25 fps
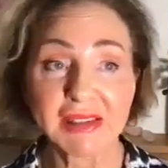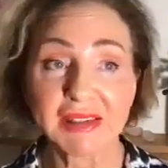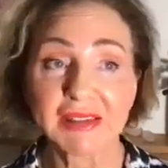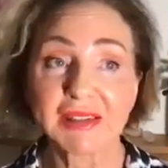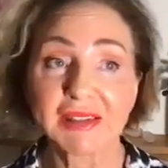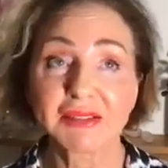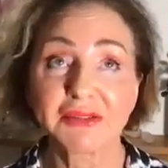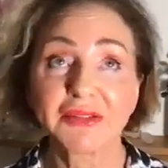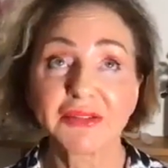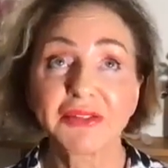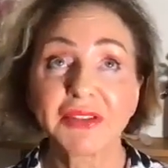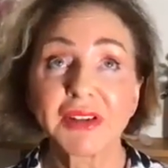And
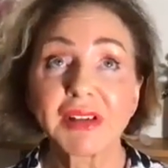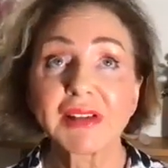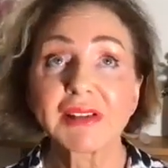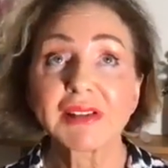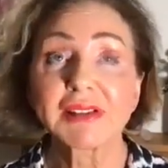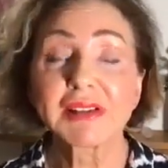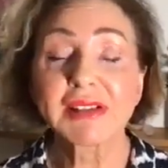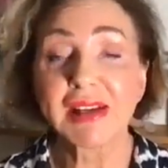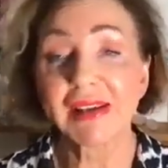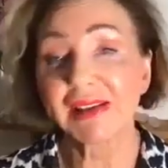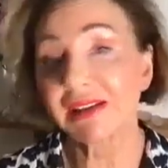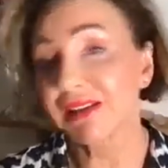it
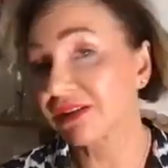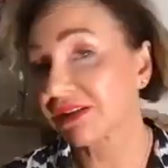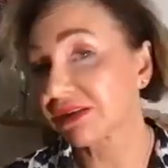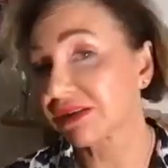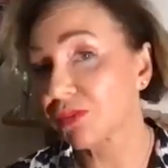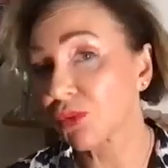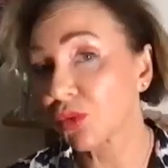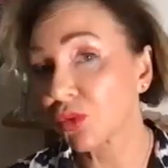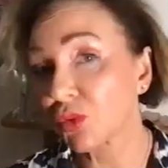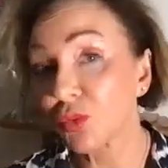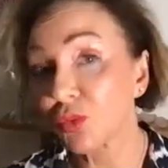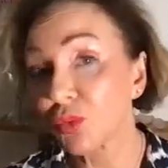feels like it's
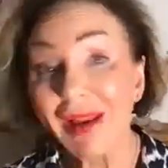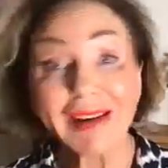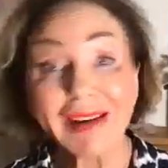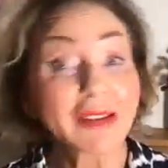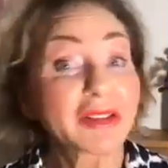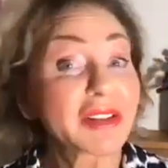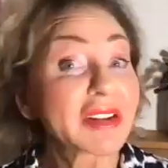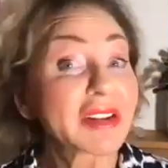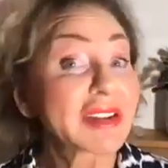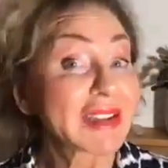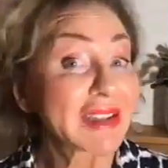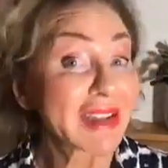more
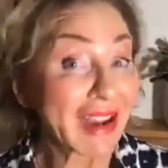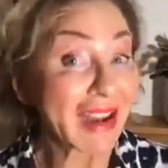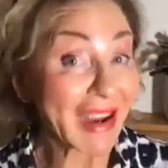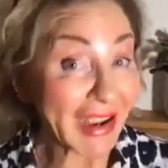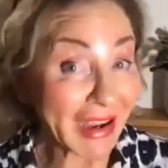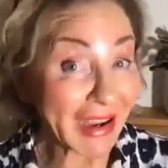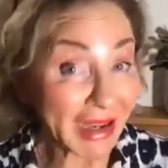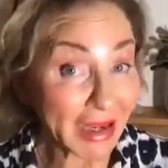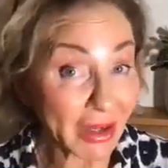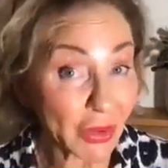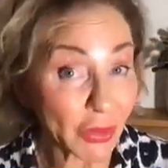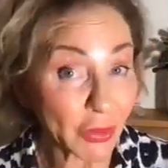relevant
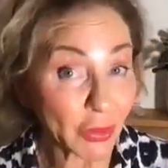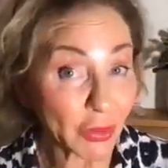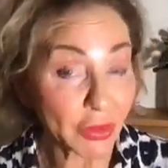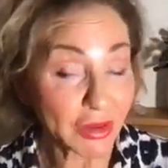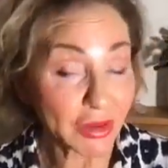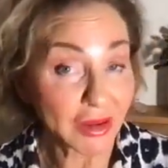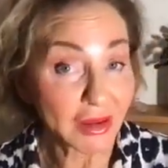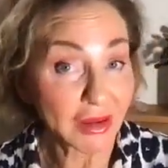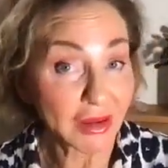now